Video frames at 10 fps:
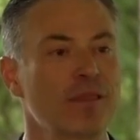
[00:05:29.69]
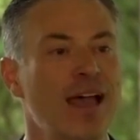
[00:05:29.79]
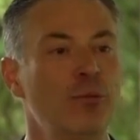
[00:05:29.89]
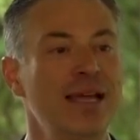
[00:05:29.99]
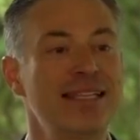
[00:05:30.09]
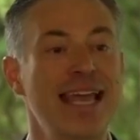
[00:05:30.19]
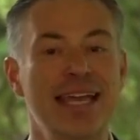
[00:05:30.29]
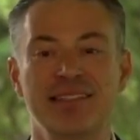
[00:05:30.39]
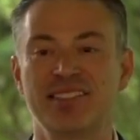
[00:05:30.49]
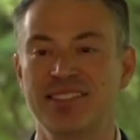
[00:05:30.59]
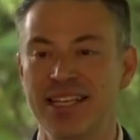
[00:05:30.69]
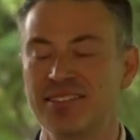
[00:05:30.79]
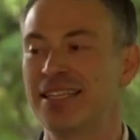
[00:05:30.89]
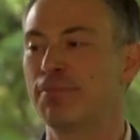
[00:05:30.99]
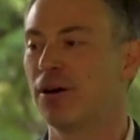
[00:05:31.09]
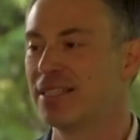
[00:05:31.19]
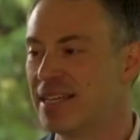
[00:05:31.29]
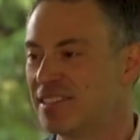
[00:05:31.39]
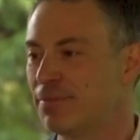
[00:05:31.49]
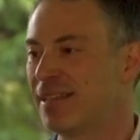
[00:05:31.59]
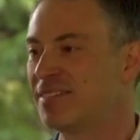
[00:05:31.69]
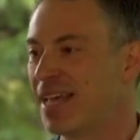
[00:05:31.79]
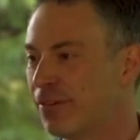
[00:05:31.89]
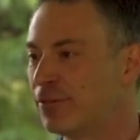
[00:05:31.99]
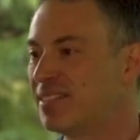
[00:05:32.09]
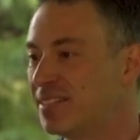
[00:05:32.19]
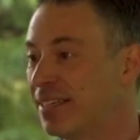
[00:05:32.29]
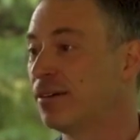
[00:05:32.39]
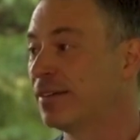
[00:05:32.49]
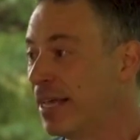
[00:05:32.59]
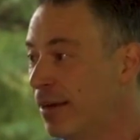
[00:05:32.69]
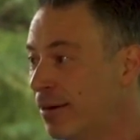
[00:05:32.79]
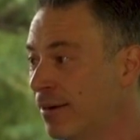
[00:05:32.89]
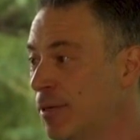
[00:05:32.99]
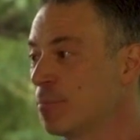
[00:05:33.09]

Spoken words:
and we take in 60 participants every single year.